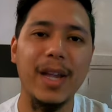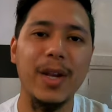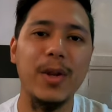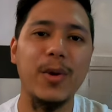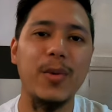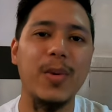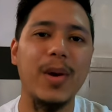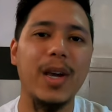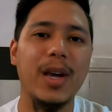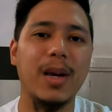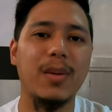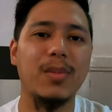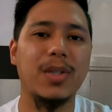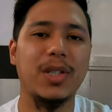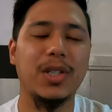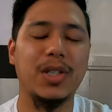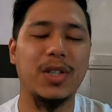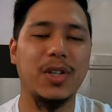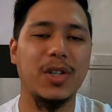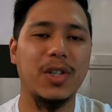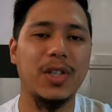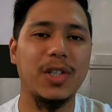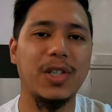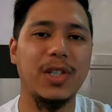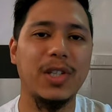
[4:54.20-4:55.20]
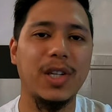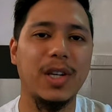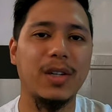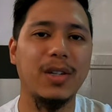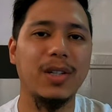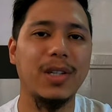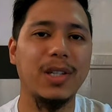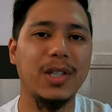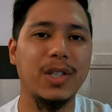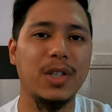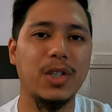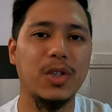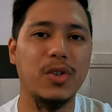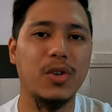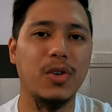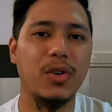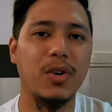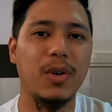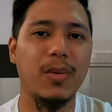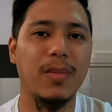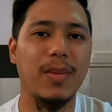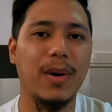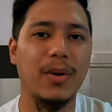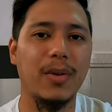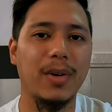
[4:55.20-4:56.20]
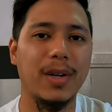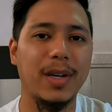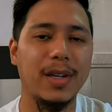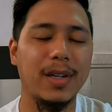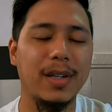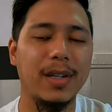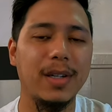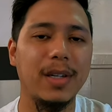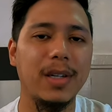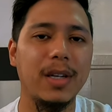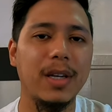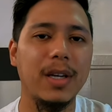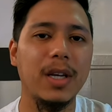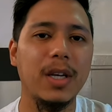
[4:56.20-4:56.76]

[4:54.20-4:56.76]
Anyway, I'm just gonna share a little story about her.